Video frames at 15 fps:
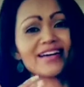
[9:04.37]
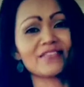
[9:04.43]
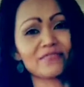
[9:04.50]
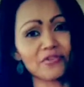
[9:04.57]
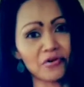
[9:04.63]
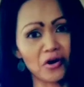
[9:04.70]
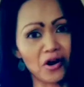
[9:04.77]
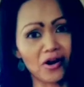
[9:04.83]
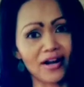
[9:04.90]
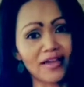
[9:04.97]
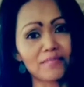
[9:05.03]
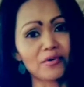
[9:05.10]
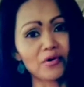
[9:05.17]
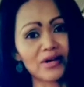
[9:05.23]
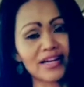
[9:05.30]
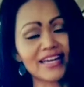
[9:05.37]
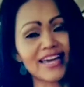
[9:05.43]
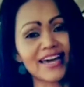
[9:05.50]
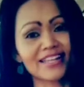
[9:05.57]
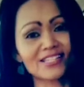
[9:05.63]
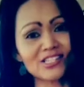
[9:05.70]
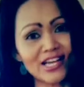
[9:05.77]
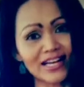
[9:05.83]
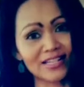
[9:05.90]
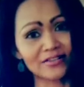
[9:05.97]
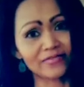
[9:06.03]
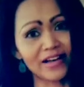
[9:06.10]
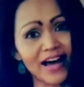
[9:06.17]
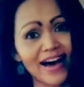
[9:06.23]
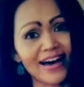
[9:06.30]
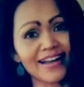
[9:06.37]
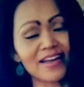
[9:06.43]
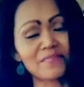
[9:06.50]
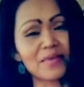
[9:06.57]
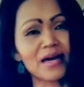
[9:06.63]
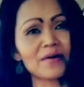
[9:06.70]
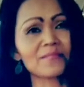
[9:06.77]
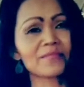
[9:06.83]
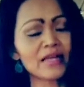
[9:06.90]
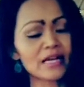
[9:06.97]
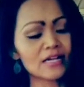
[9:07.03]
if you are a born again child of God. Amen.